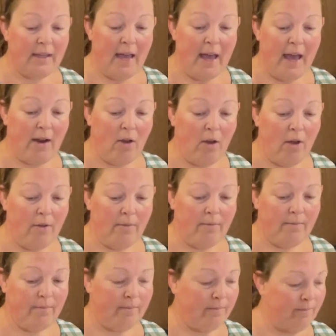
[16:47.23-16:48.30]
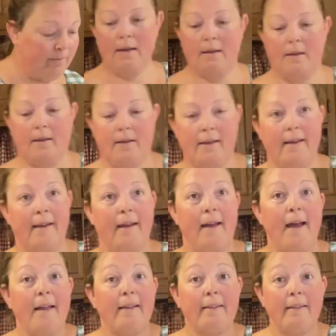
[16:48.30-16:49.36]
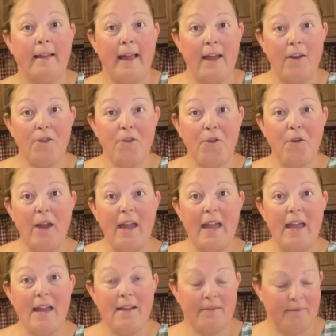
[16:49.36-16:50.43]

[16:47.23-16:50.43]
at all. Layer three.